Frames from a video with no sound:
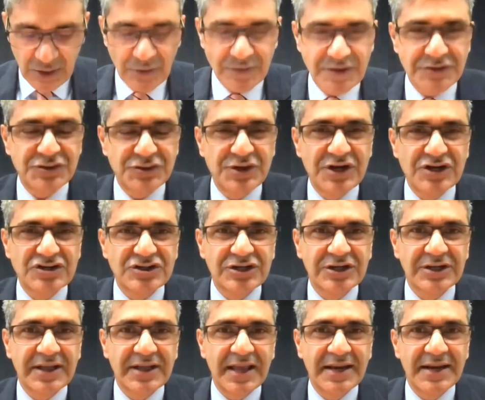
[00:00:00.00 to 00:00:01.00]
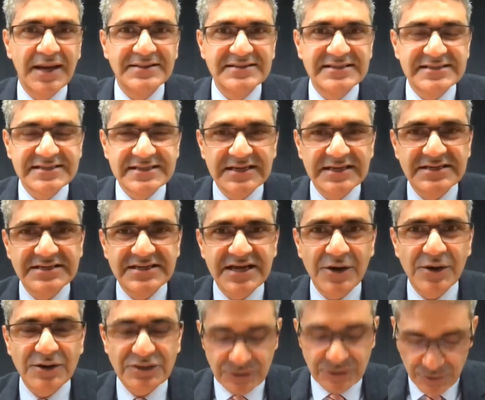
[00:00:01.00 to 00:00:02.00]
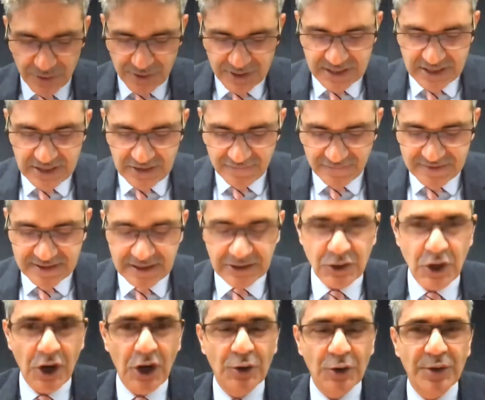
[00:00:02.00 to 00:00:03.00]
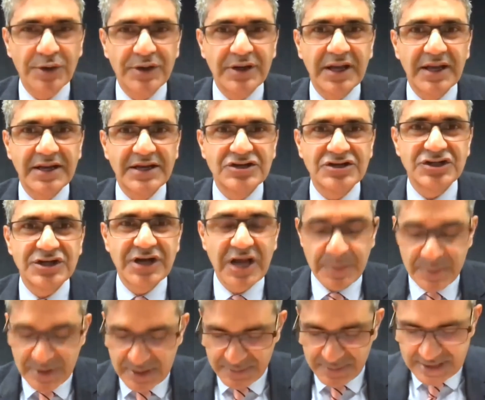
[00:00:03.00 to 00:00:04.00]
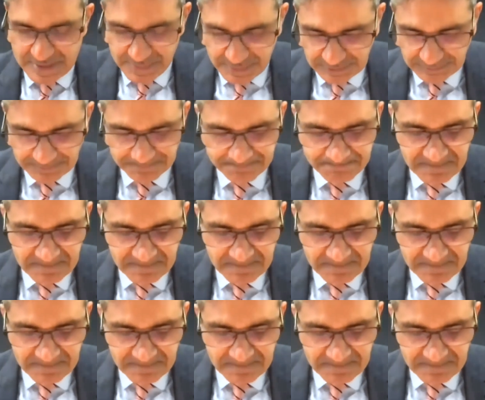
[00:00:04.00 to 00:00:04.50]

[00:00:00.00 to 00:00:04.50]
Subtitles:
on the traditional and unceded territory of the Algonquin Anishinaabe people.